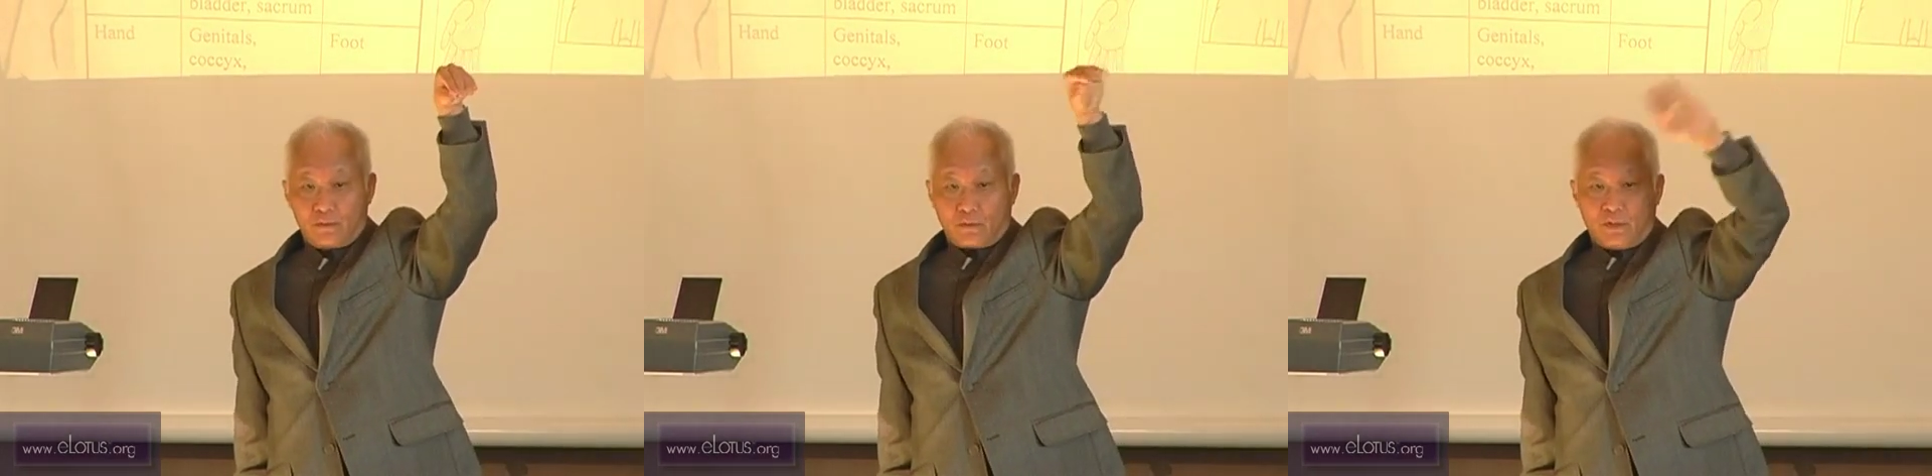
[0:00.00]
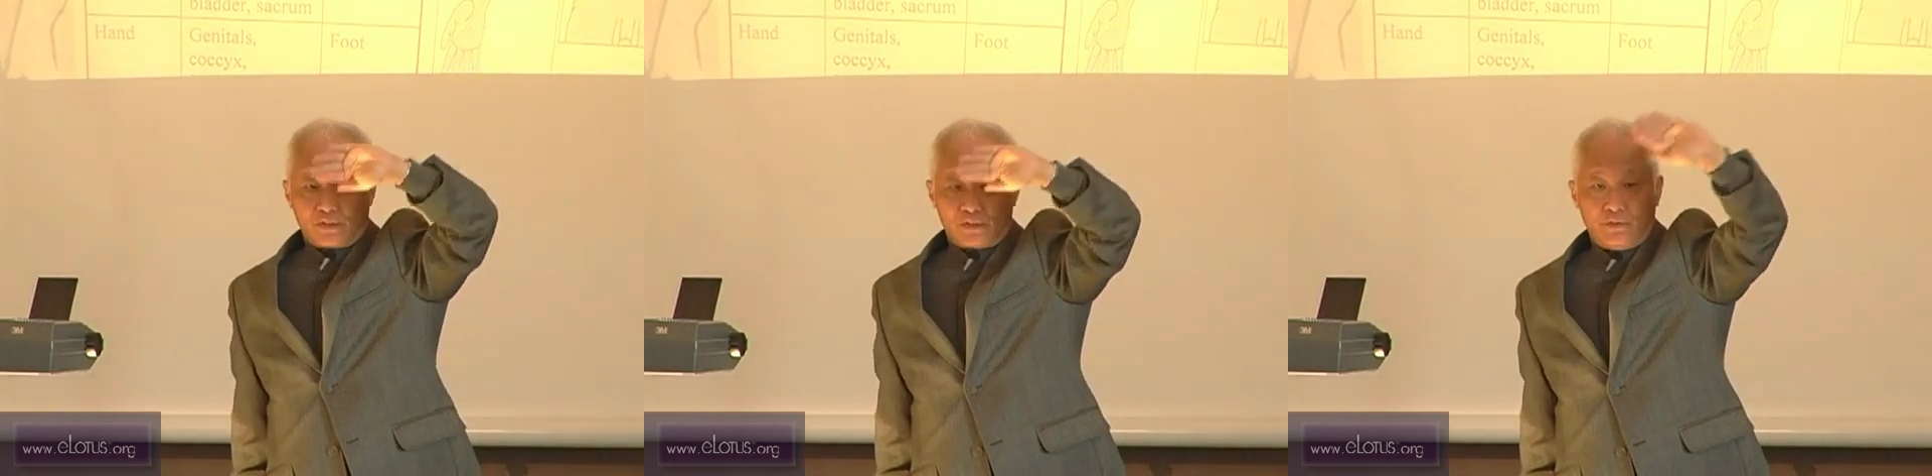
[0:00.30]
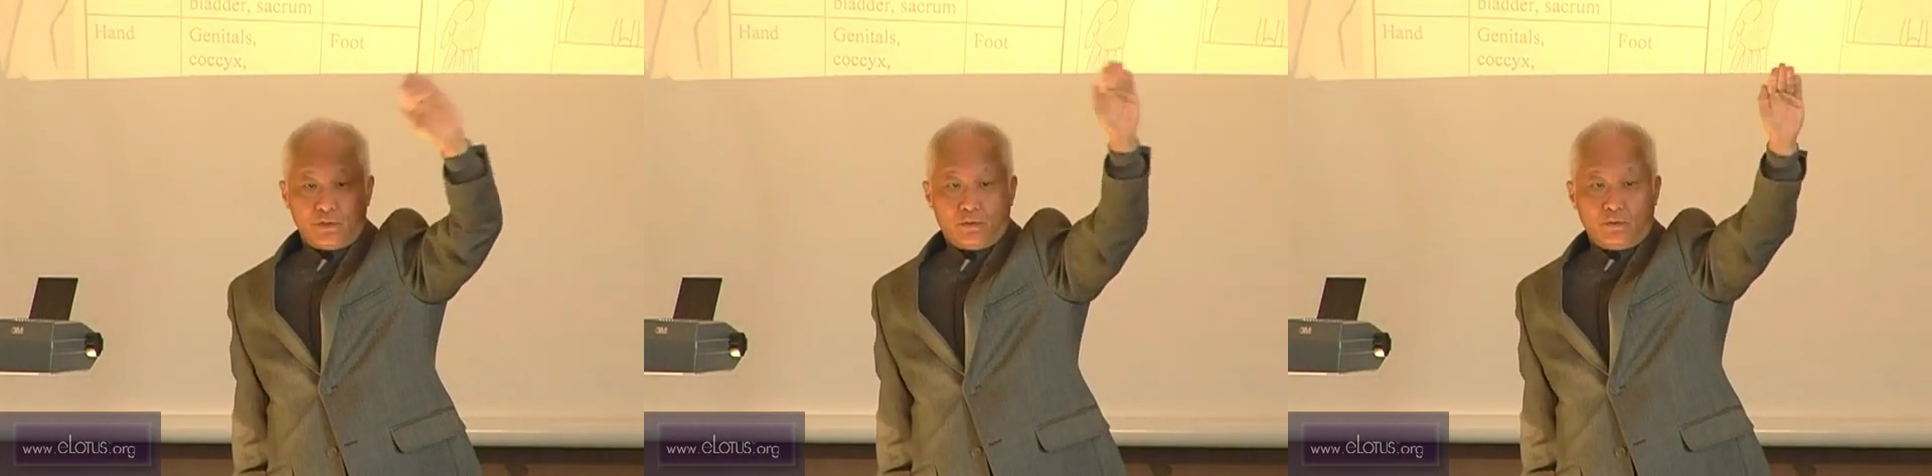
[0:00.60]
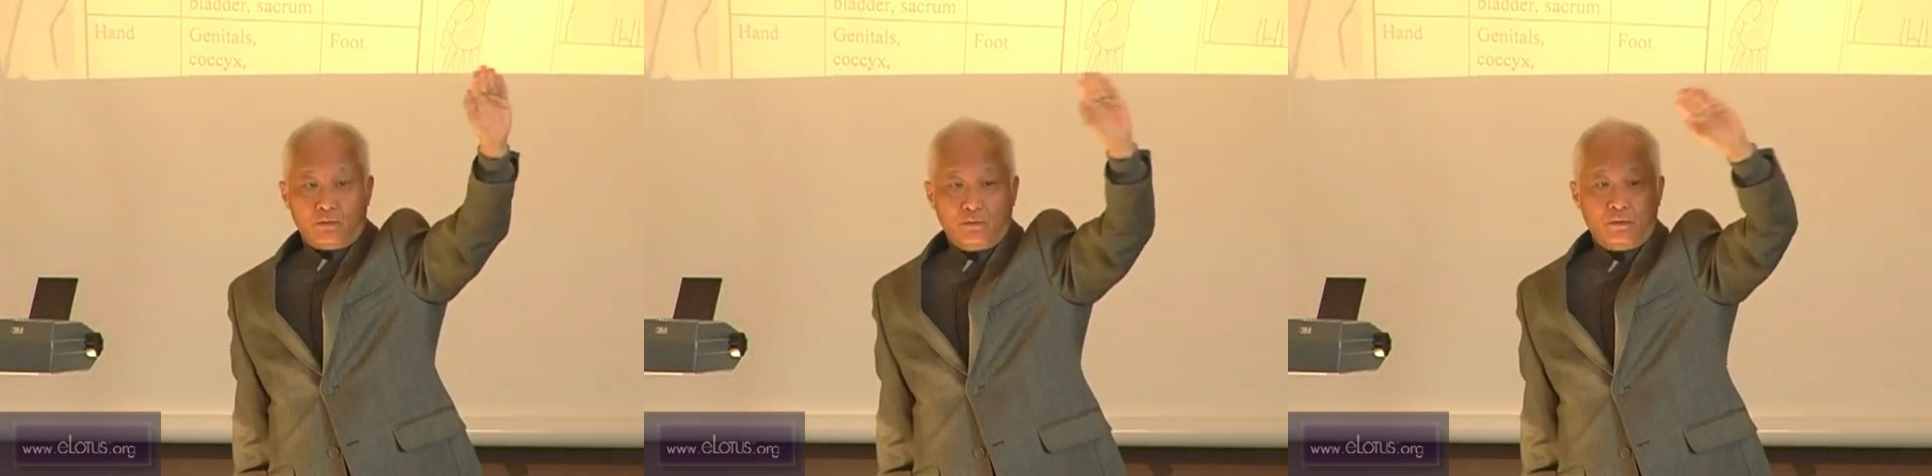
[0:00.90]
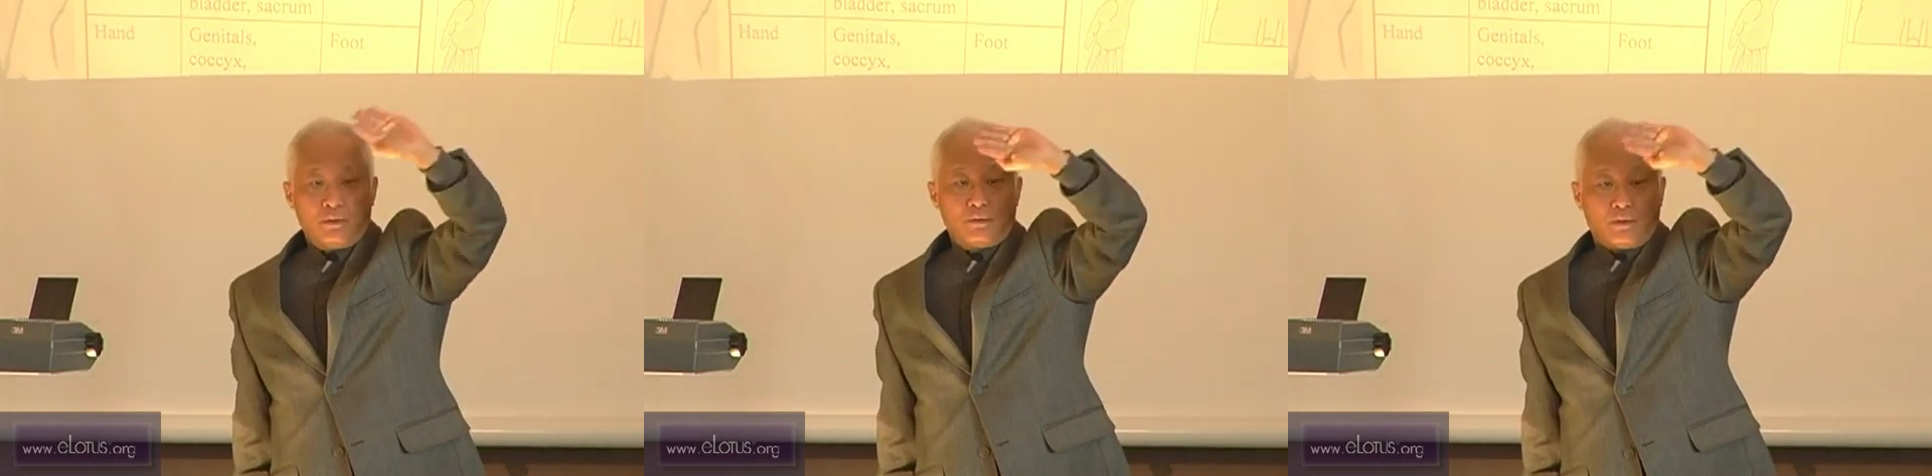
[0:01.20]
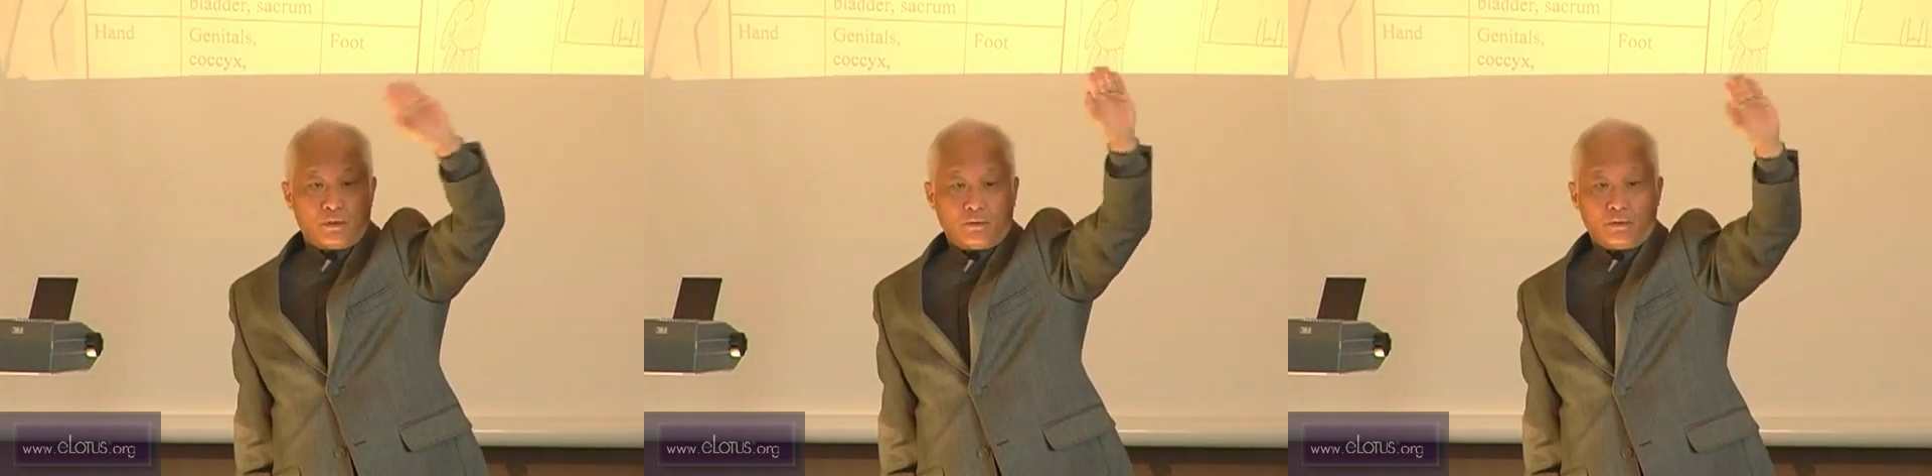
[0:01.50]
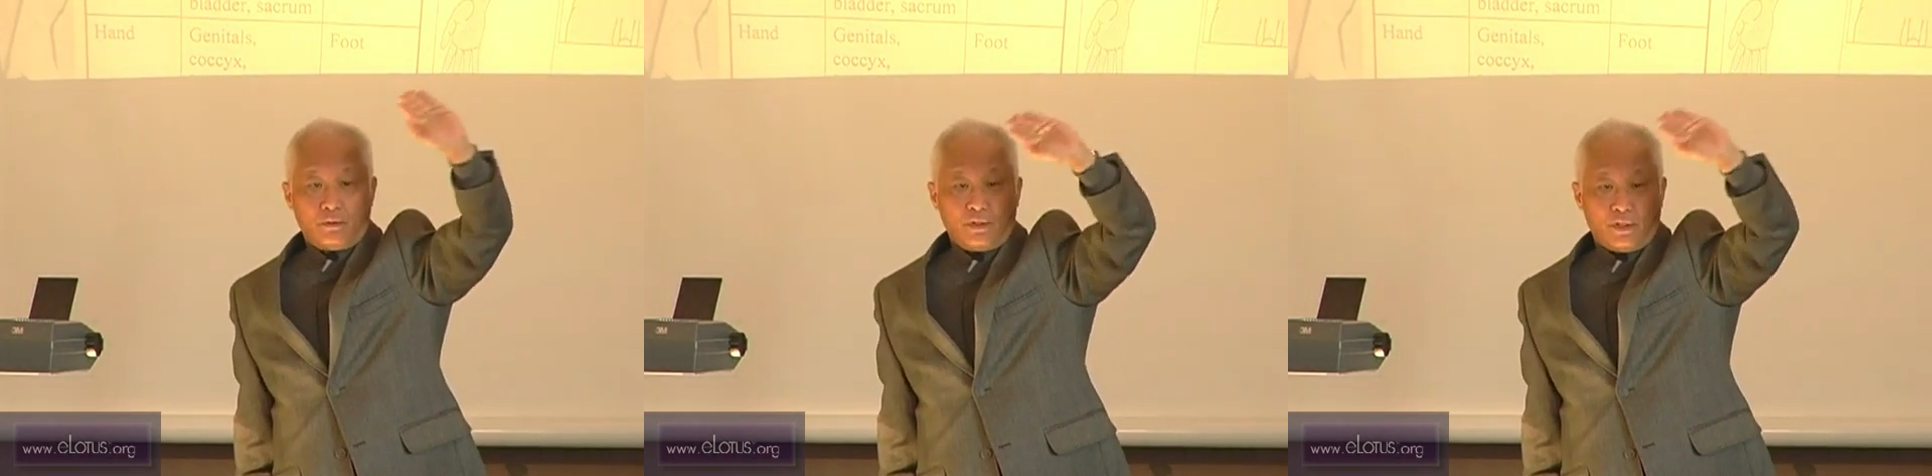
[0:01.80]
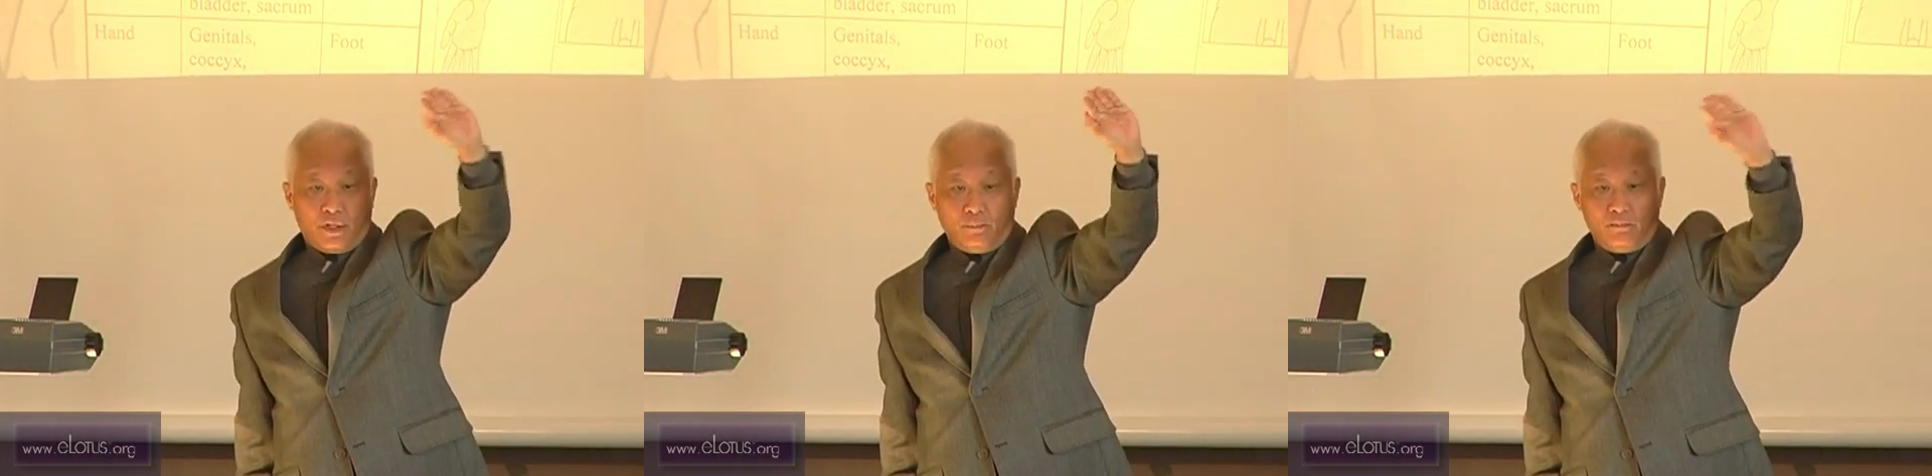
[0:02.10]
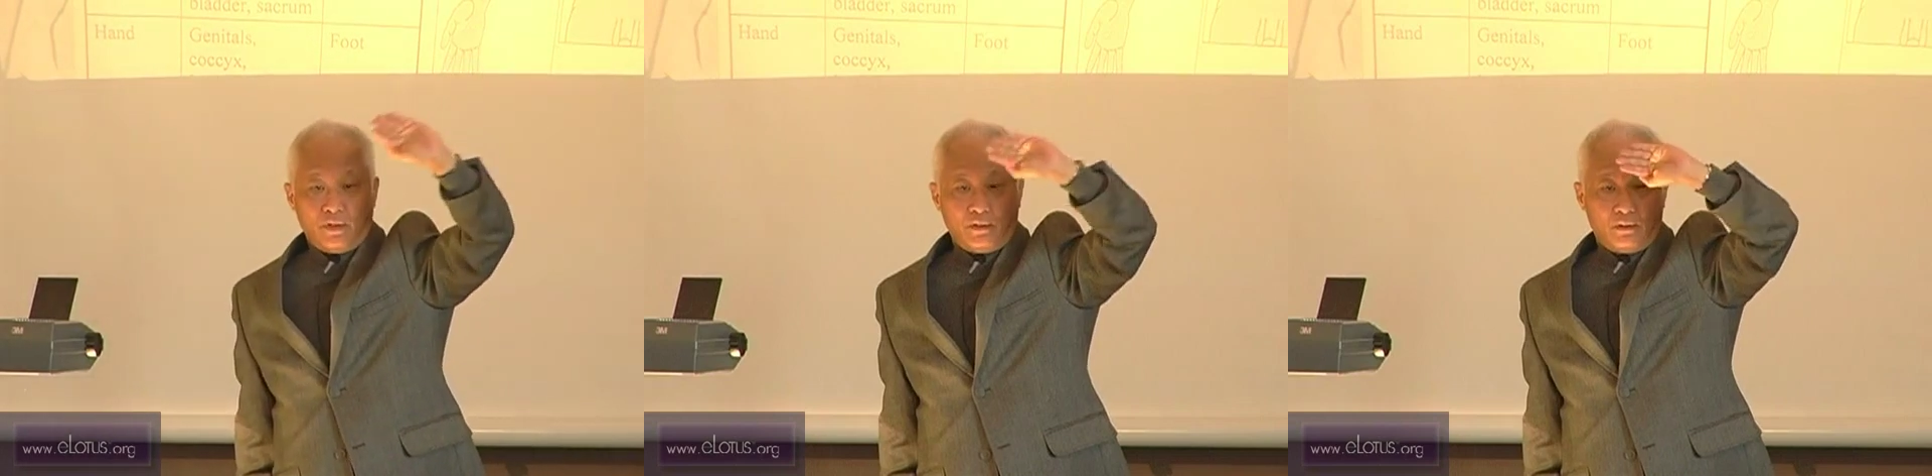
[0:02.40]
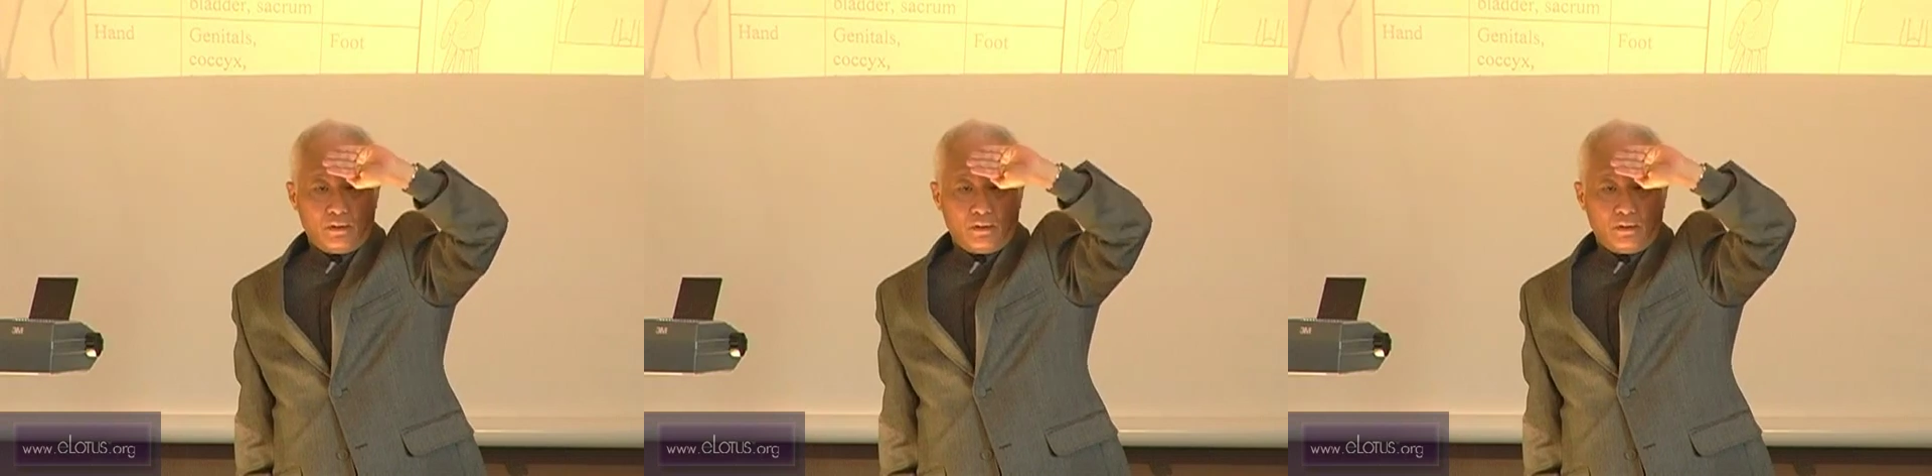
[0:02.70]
So there's no lower limb,